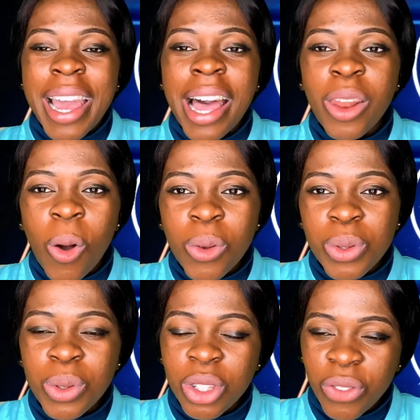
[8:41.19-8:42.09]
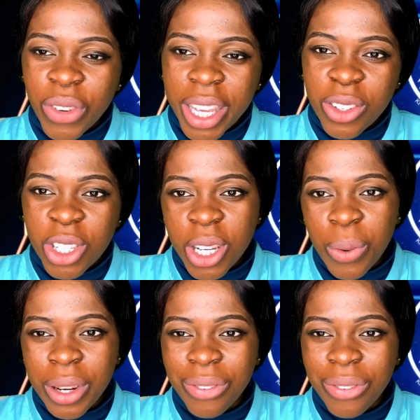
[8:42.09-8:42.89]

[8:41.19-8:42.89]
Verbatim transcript: and also don't forget to share with a